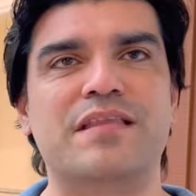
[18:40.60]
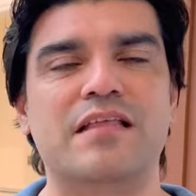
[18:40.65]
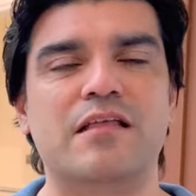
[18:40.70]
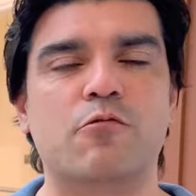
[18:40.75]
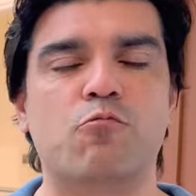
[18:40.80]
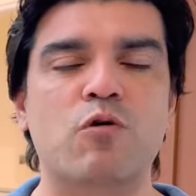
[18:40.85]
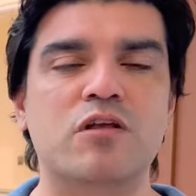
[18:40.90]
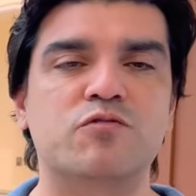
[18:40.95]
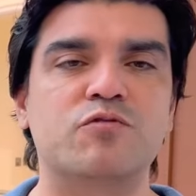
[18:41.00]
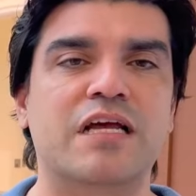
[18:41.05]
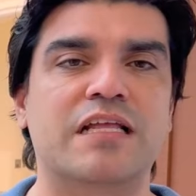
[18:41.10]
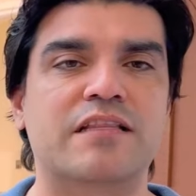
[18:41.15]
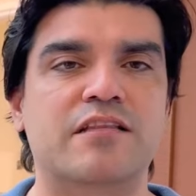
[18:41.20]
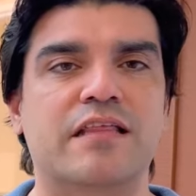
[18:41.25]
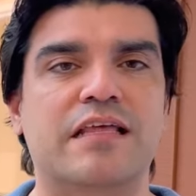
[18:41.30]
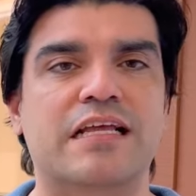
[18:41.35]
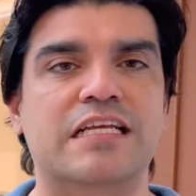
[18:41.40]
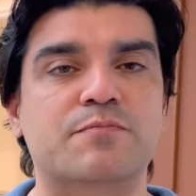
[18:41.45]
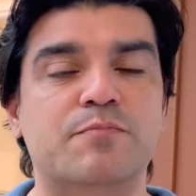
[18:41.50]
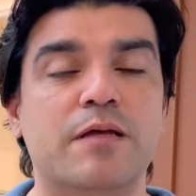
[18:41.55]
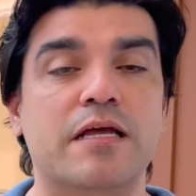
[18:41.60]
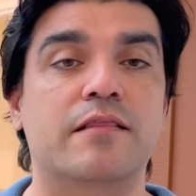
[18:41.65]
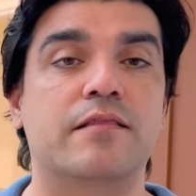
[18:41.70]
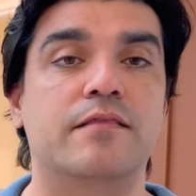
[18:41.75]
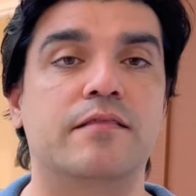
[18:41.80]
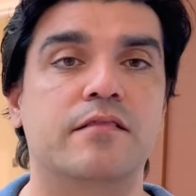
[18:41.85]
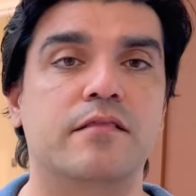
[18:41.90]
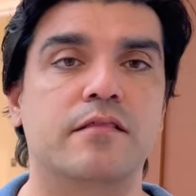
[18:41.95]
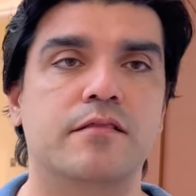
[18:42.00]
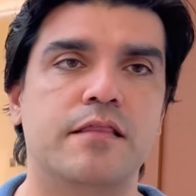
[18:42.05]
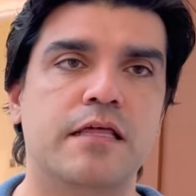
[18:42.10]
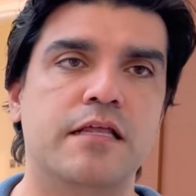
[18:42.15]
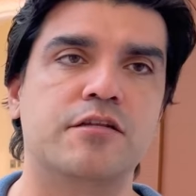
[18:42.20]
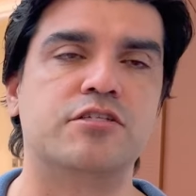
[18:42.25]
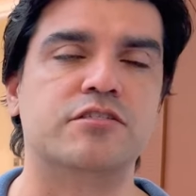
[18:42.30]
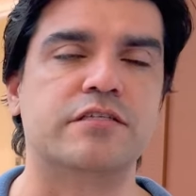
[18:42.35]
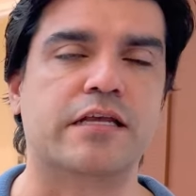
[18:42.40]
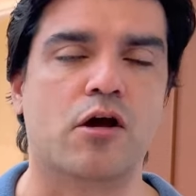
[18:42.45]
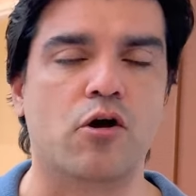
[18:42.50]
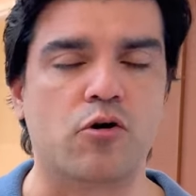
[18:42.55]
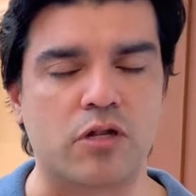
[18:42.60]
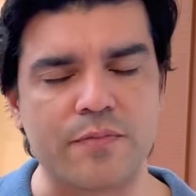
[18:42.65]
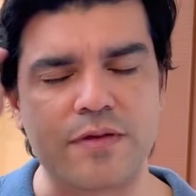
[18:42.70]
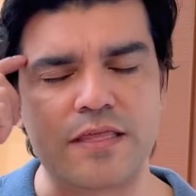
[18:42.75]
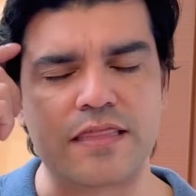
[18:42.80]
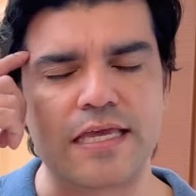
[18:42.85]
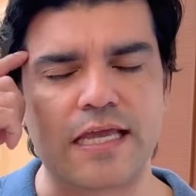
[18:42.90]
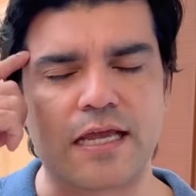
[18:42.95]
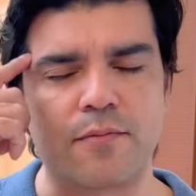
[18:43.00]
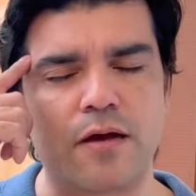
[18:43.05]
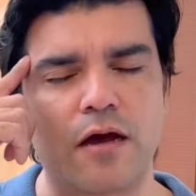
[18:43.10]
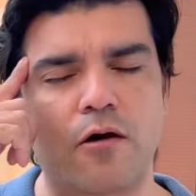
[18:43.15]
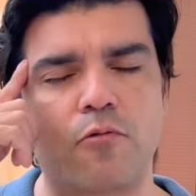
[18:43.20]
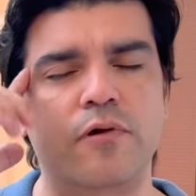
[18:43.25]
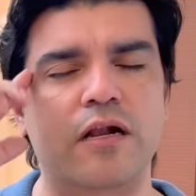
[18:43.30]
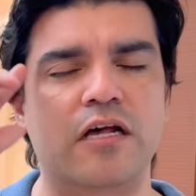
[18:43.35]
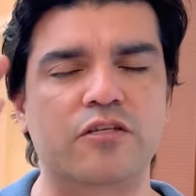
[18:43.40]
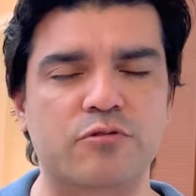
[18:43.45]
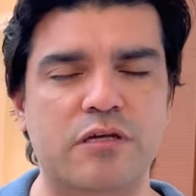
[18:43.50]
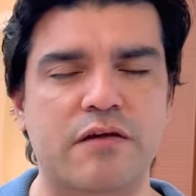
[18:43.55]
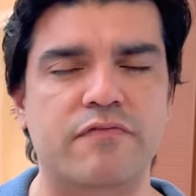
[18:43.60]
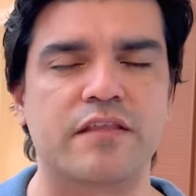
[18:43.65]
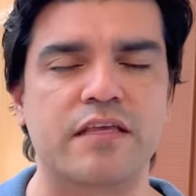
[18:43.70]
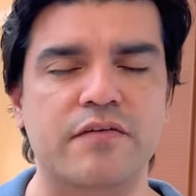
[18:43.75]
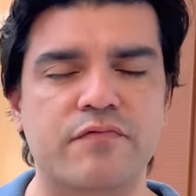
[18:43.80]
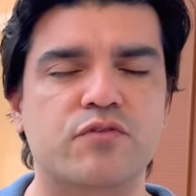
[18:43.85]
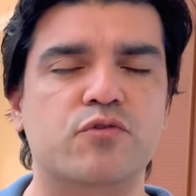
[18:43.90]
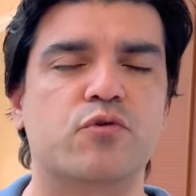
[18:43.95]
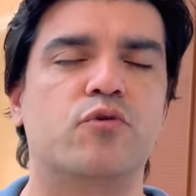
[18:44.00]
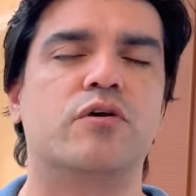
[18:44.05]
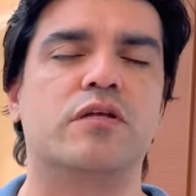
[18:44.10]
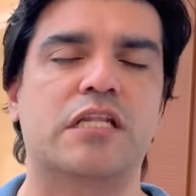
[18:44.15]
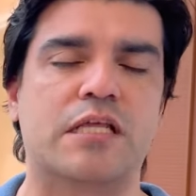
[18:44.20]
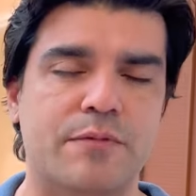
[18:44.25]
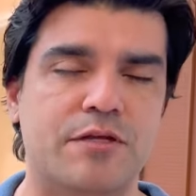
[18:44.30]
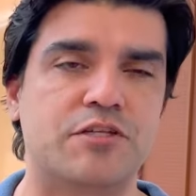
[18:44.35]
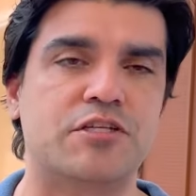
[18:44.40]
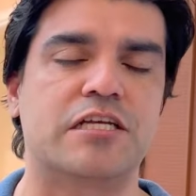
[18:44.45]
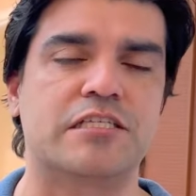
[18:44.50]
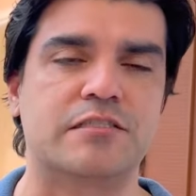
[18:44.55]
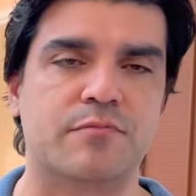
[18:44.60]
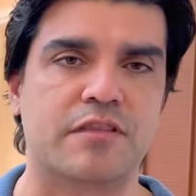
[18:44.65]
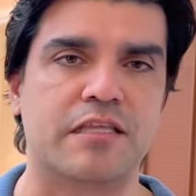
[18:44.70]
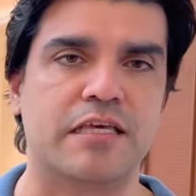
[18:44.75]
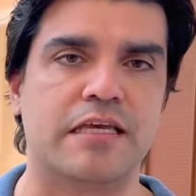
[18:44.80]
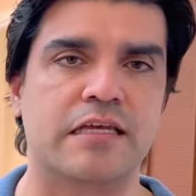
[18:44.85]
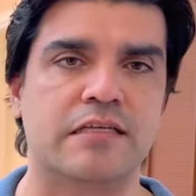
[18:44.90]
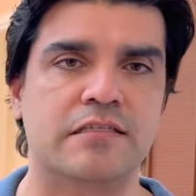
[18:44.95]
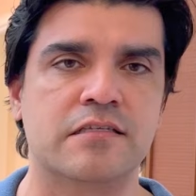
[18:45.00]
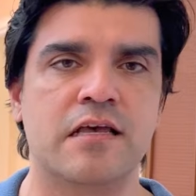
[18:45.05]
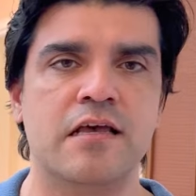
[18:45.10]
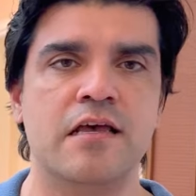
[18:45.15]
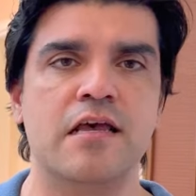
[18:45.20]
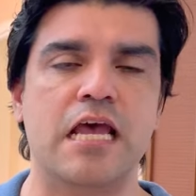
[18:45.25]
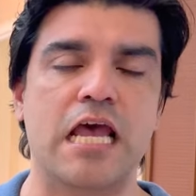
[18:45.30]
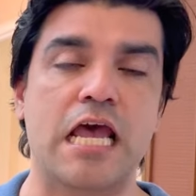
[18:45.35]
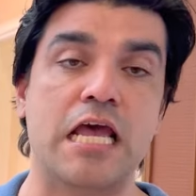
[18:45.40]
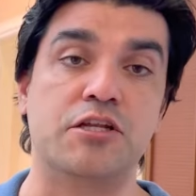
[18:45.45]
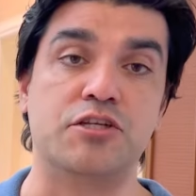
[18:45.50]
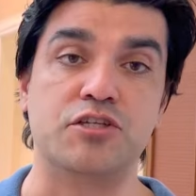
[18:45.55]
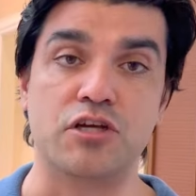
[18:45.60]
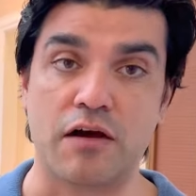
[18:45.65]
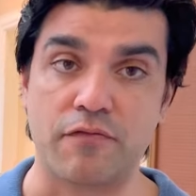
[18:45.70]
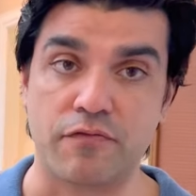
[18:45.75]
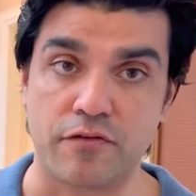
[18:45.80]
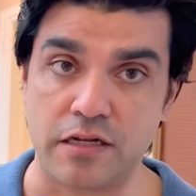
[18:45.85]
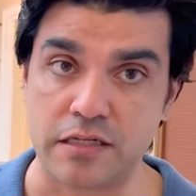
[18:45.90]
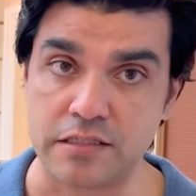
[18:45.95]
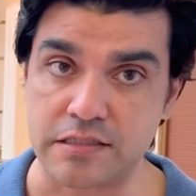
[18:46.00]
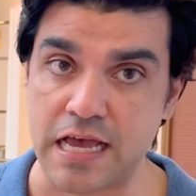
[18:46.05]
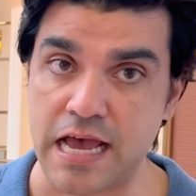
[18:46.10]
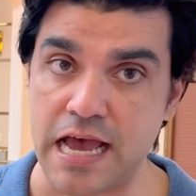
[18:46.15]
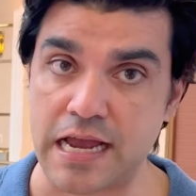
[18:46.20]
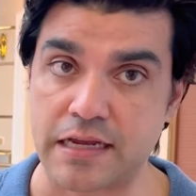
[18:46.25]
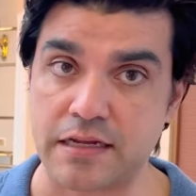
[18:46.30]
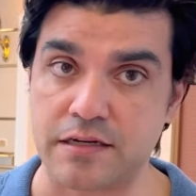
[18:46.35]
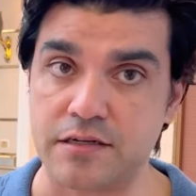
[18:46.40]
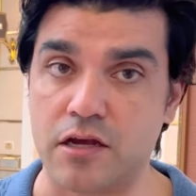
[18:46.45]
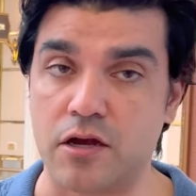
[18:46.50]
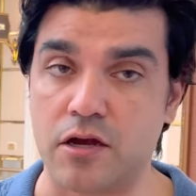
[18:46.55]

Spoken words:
Once we got to that explain, then she's like, let me think about what else we have in the inventory. Let me check some things. And she offered us the hack of dough.